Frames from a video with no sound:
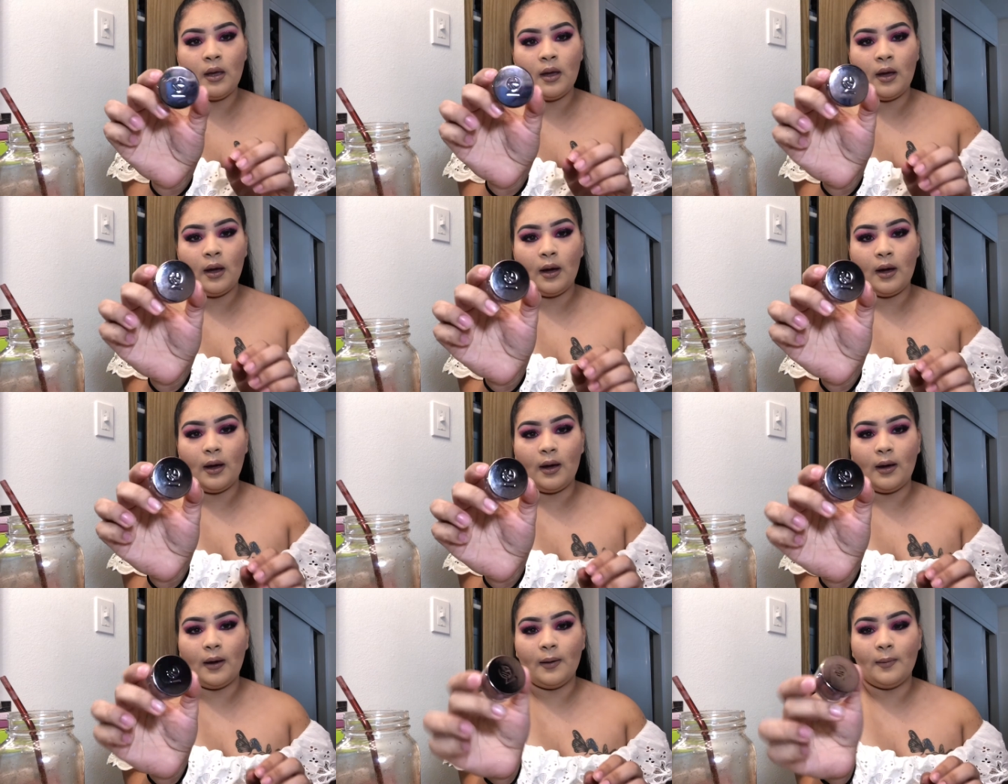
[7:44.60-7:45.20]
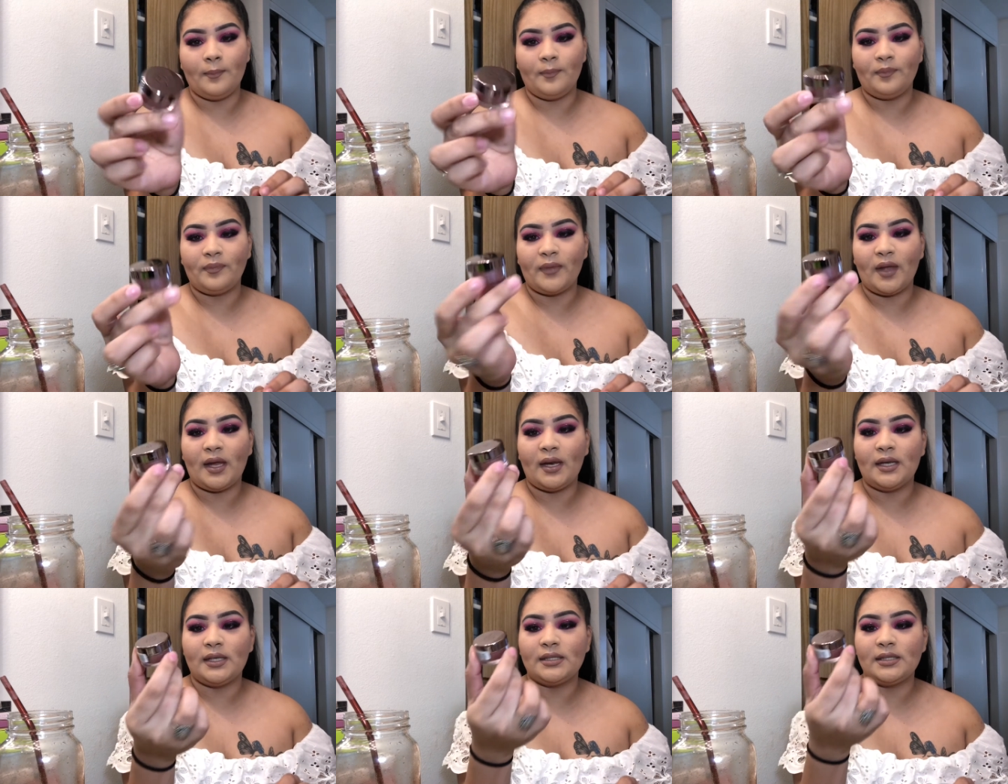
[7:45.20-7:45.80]
Um,
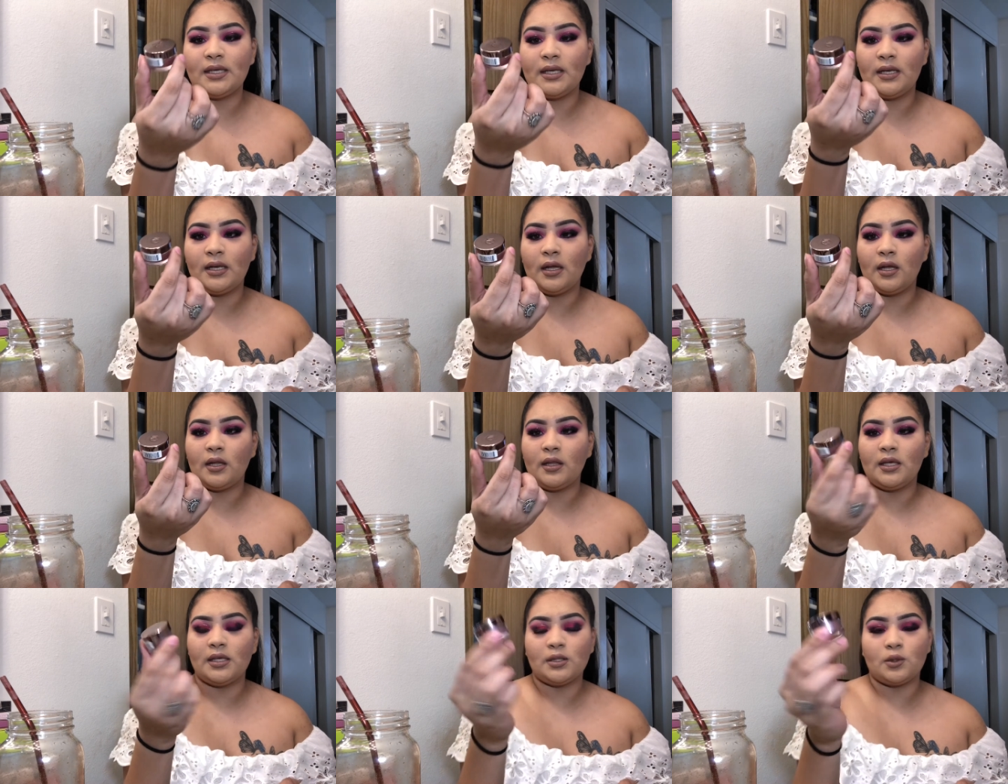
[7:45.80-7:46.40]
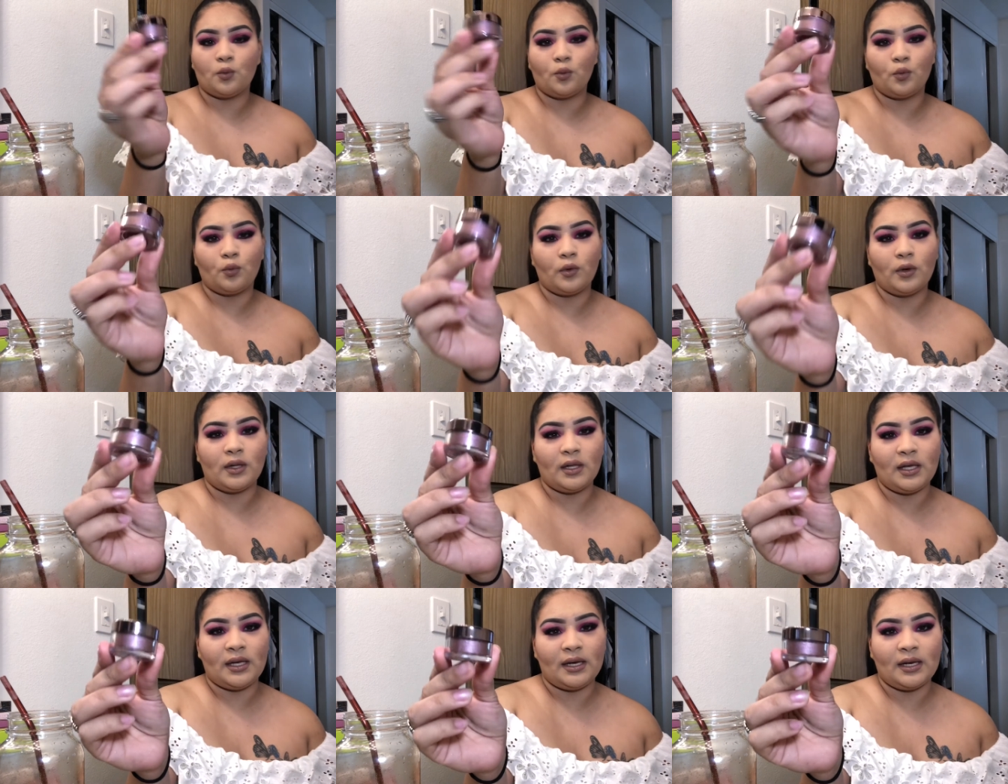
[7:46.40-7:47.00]
and it's in this
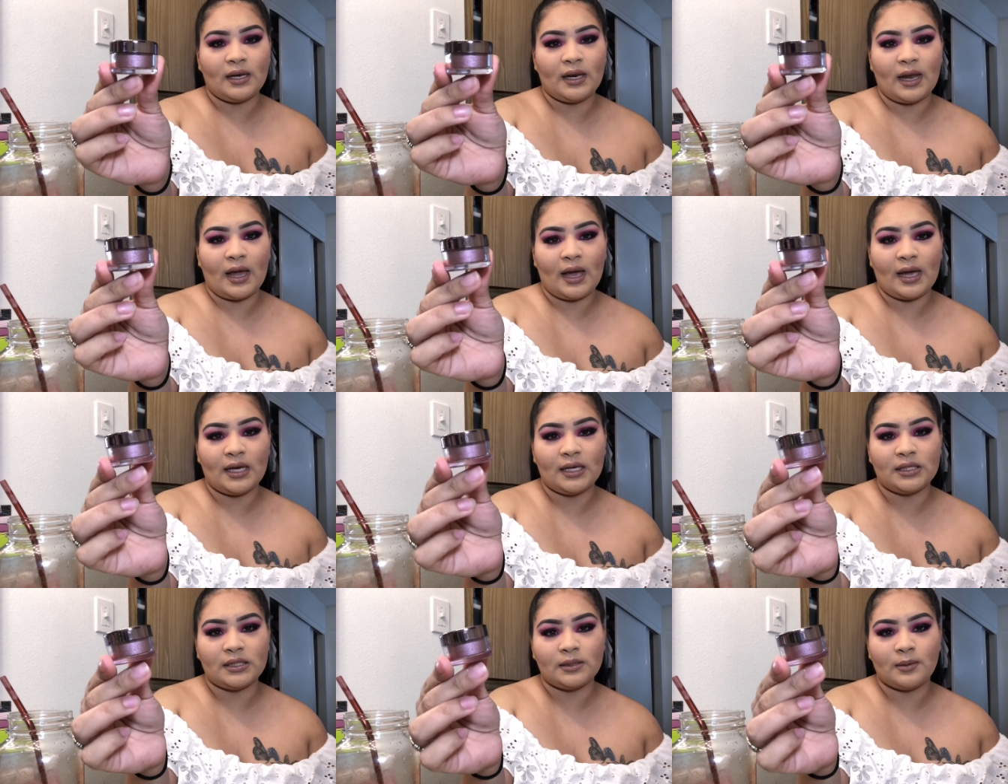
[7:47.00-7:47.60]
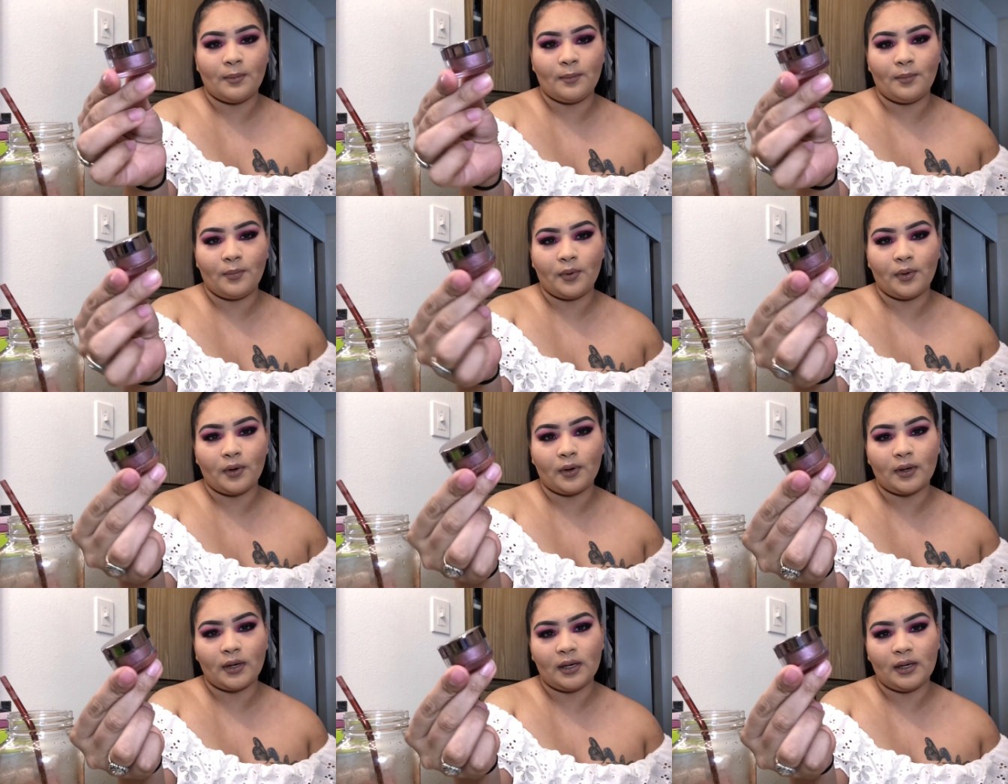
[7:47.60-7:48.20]
really nice
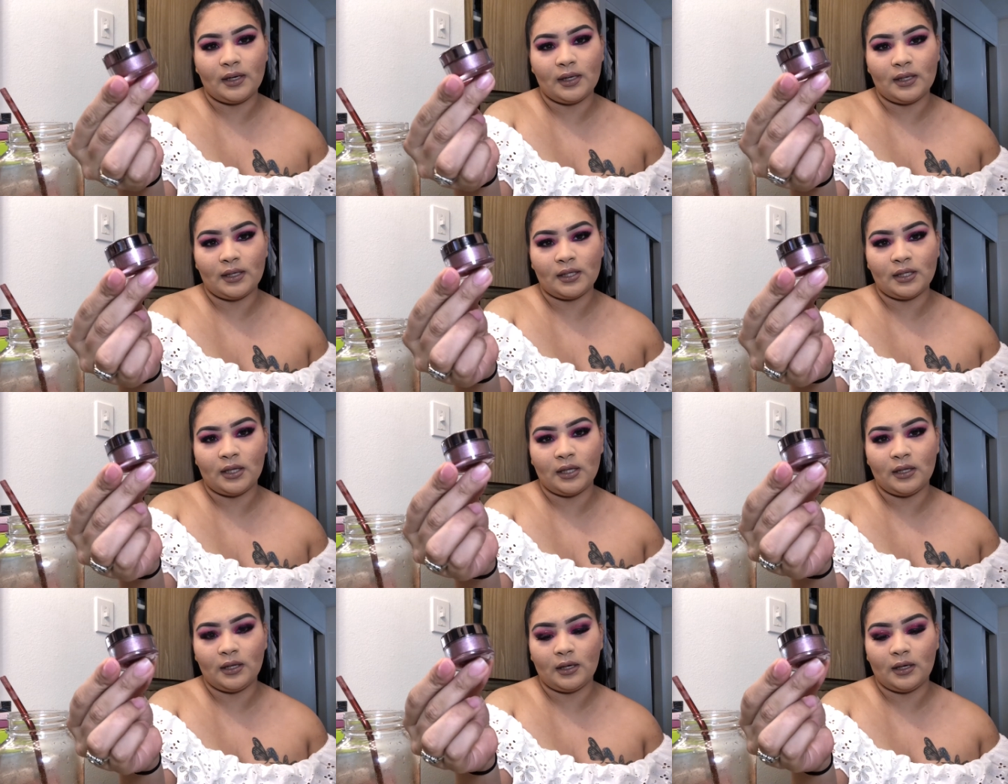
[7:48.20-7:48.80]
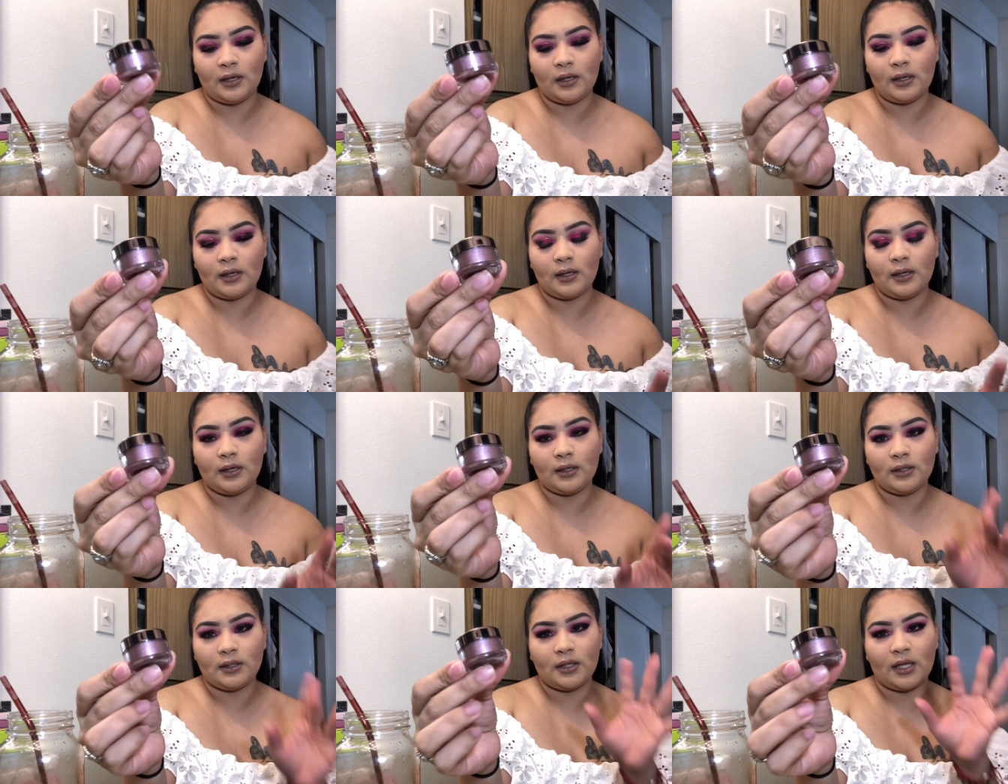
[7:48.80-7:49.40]
burgundy look,
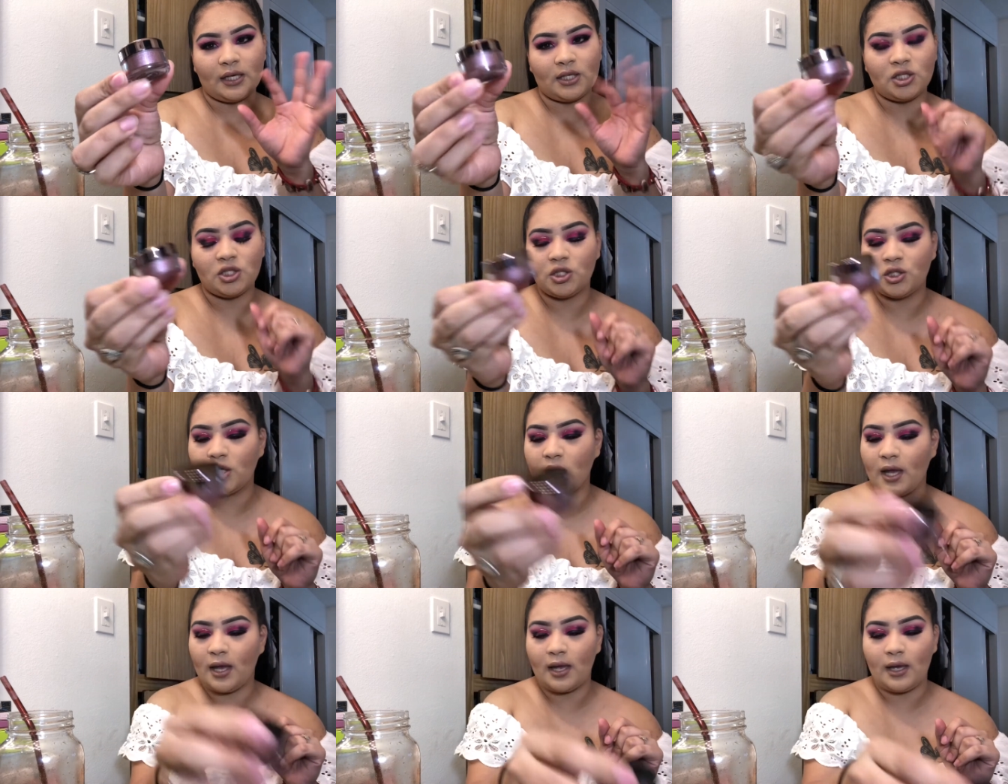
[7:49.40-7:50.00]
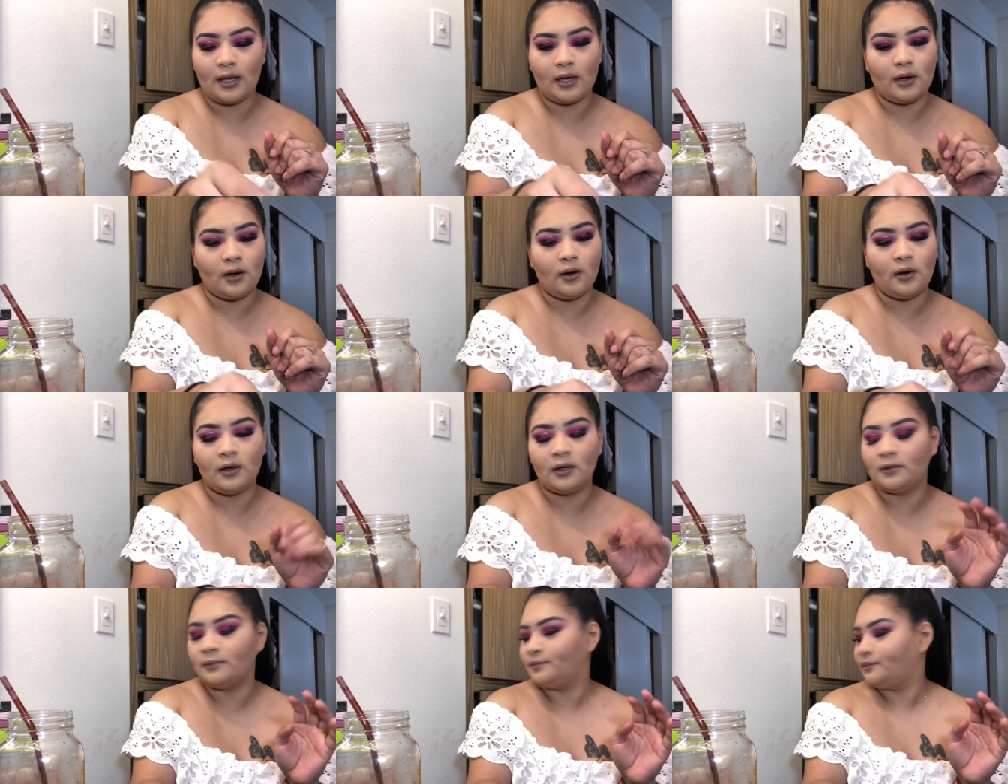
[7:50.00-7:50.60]
like shade. Oh,
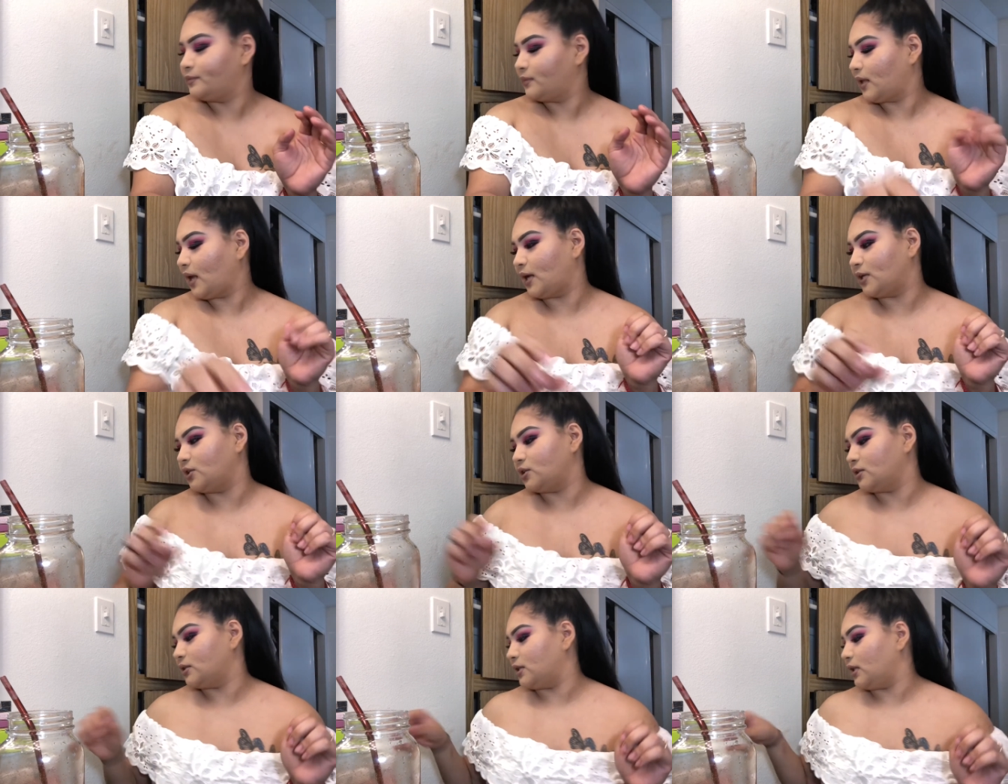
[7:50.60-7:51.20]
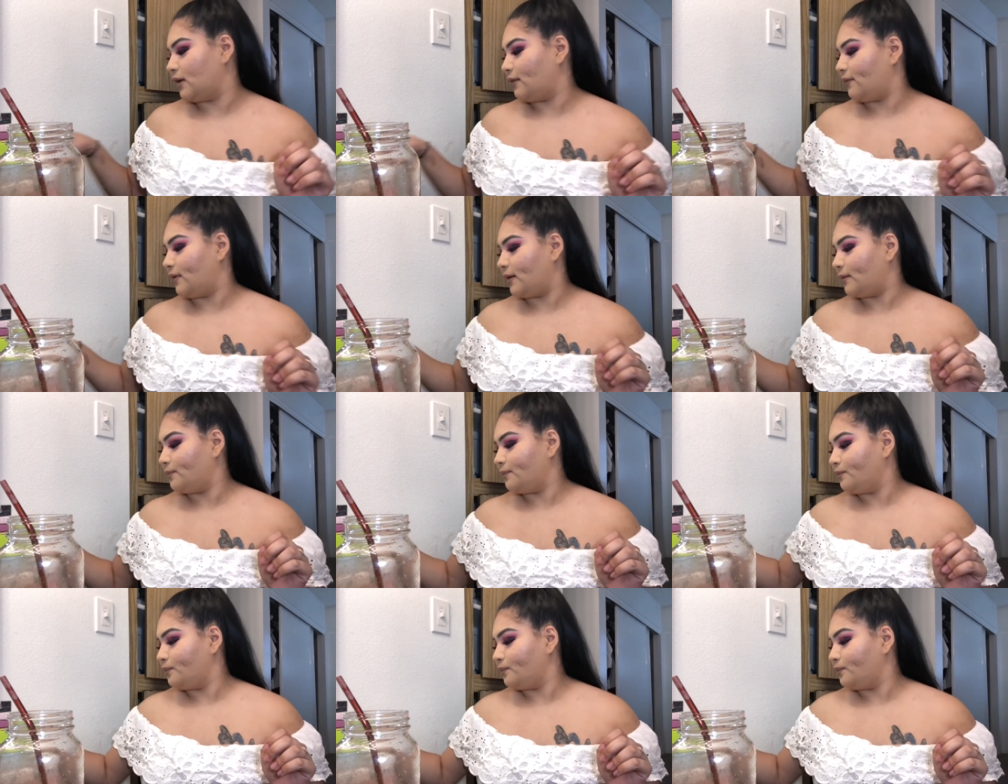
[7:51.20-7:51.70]
I just love it.